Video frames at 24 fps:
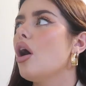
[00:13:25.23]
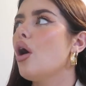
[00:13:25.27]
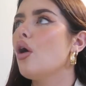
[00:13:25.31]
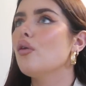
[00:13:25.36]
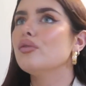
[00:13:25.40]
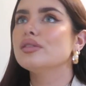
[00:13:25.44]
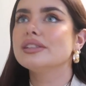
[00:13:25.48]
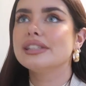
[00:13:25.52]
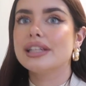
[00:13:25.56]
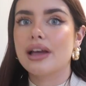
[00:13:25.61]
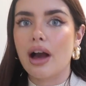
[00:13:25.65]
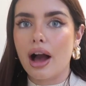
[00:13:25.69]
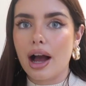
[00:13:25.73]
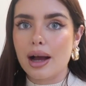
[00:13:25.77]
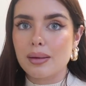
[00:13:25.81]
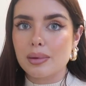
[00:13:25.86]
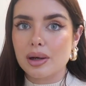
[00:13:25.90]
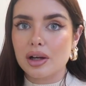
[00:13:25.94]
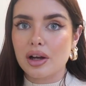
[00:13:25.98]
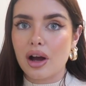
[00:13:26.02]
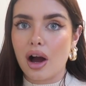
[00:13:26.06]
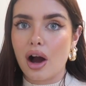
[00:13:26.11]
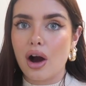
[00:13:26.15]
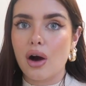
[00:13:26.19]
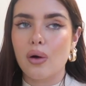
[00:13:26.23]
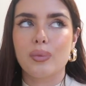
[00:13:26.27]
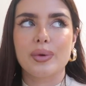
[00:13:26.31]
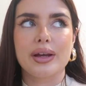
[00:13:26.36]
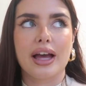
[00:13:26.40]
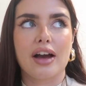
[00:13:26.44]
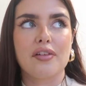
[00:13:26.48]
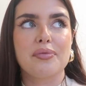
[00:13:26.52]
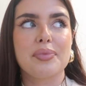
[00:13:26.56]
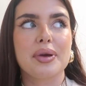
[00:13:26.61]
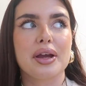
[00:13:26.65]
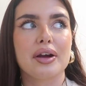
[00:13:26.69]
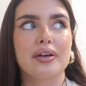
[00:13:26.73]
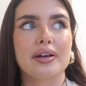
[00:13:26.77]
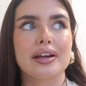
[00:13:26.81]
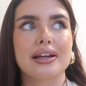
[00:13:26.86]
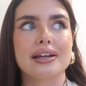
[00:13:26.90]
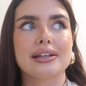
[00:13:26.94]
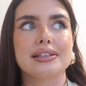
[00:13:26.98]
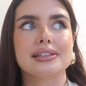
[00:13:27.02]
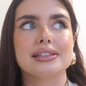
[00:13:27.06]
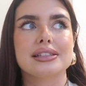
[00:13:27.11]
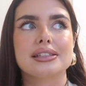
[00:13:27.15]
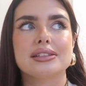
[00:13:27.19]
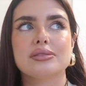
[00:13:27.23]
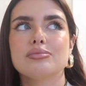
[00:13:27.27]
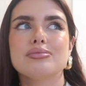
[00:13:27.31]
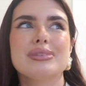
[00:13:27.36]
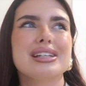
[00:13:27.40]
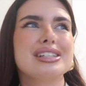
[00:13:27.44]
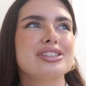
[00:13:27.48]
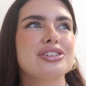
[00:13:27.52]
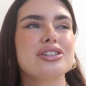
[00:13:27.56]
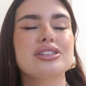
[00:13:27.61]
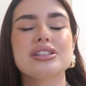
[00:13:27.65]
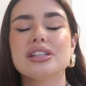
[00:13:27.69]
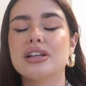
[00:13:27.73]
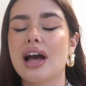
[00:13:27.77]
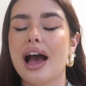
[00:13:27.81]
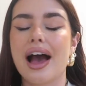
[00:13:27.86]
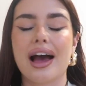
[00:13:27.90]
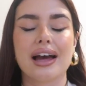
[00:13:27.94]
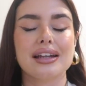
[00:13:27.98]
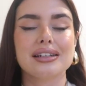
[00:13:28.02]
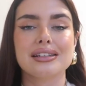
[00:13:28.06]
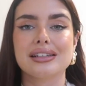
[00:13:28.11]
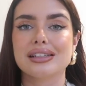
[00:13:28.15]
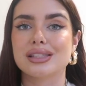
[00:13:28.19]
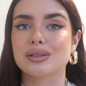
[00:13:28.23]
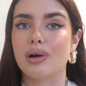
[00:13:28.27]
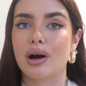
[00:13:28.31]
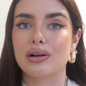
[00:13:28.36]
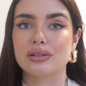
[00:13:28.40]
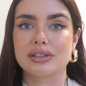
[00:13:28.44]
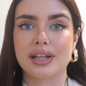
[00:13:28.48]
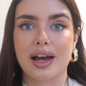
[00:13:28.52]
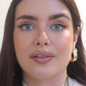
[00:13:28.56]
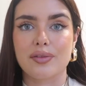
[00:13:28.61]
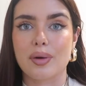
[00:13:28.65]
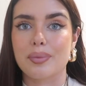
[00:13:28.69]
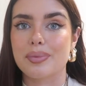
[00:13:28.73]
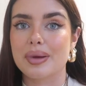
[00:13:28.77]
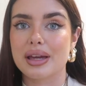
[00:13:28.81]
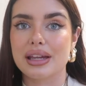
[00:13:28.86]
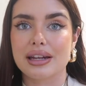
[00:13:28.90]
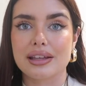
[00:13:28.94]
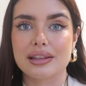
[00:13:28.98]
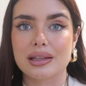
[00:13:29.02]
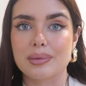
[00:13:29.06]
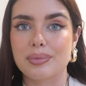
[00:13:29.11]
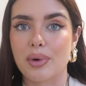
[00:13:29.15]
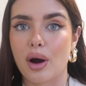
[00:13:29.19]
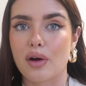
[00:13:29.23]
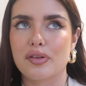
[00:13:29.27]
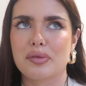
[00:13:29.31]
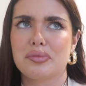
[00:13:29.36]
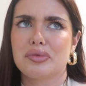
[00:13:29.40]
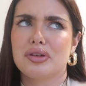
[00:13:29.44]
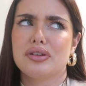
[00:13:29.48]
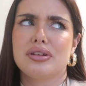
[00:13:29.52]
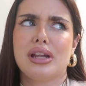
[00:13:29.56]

obviously I'm a girl, we have periods, it's just handy as well to have a bin in the bathroom.